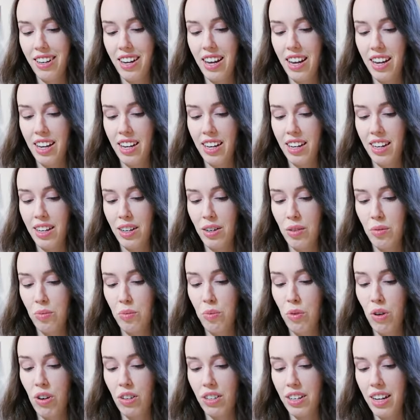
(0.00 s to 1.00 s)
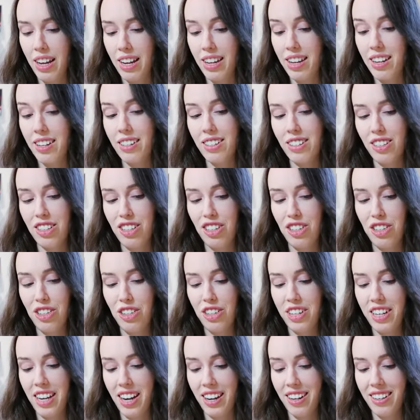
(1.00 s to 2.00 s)
And what hits did you
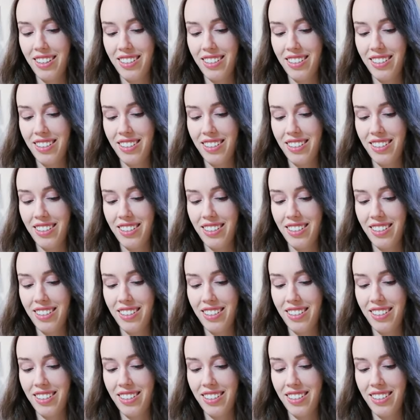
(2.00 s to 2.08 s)
get?